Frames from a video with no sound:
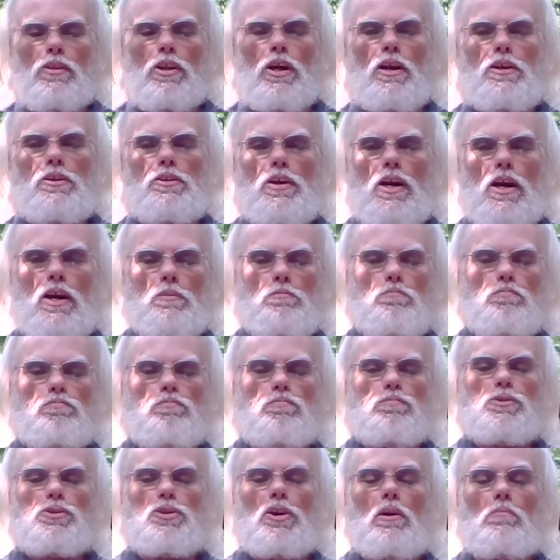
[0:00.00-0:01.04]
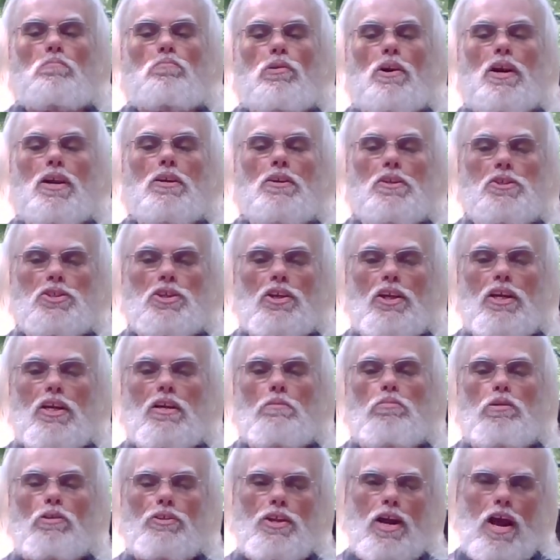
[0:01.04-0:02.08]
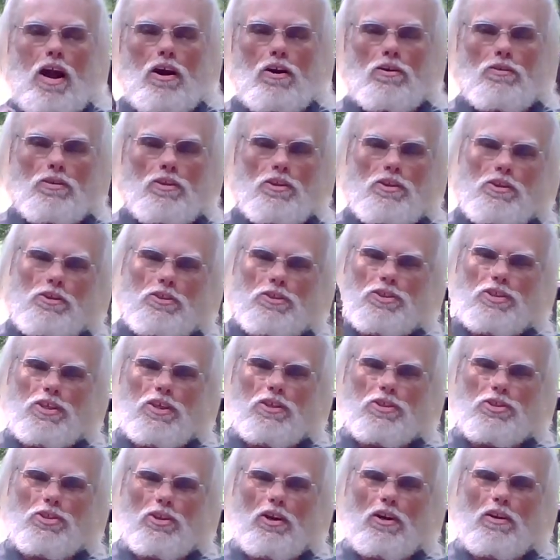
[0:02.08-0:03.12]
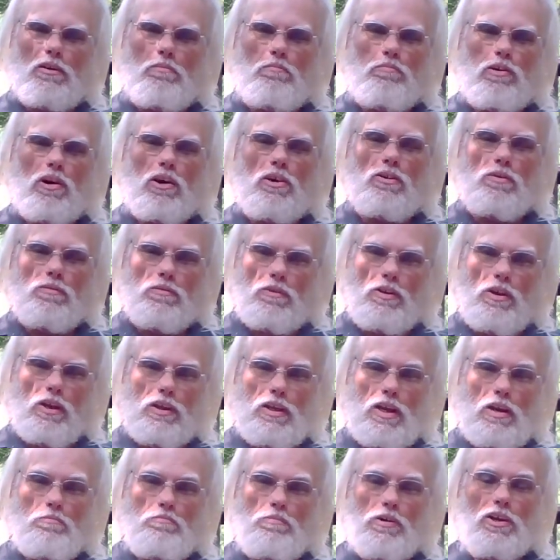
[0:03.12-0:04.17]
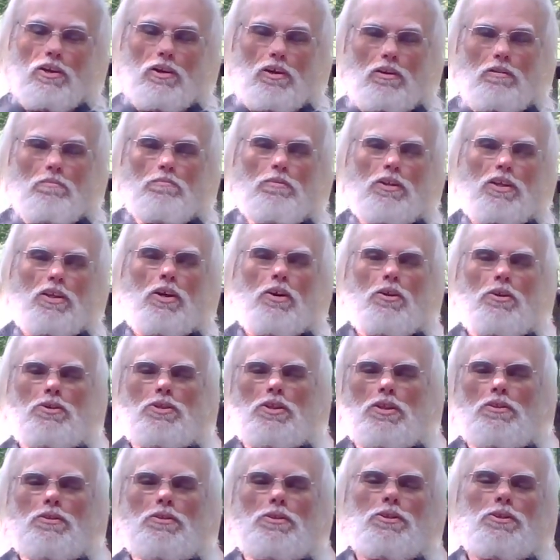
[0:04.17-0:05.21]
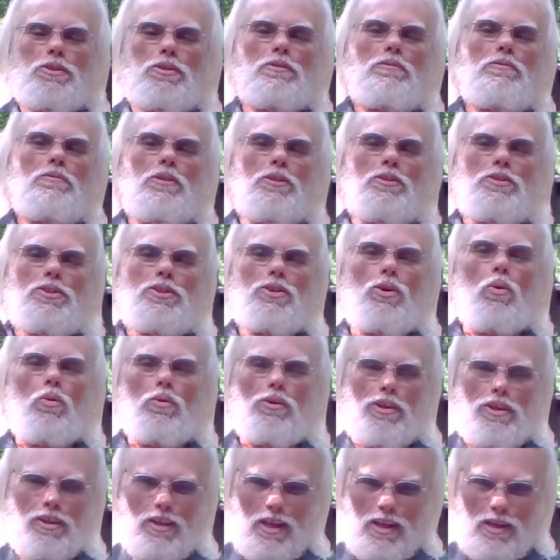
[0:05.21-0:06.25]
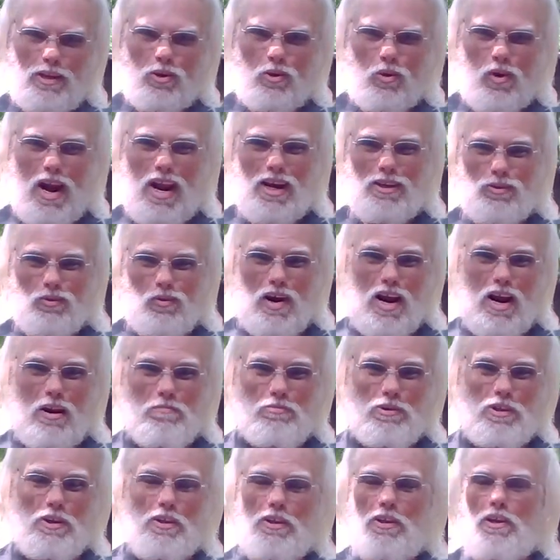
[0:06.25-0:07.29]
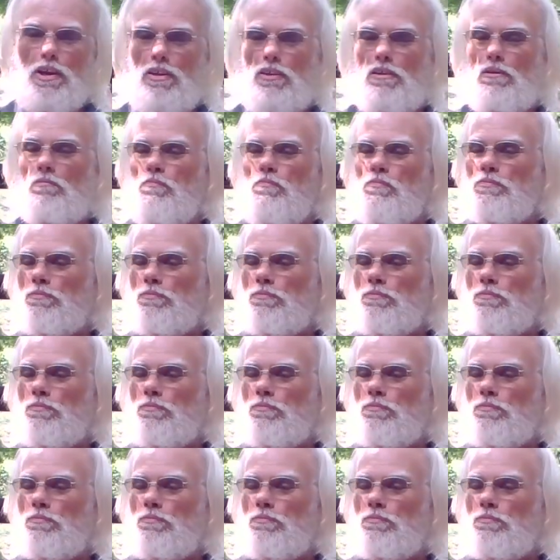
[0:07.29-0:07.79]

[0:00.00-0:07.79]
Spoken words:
I started bringing this label down, and you can see it's starting to burn a lot better because it's holding that cracked wrapper together.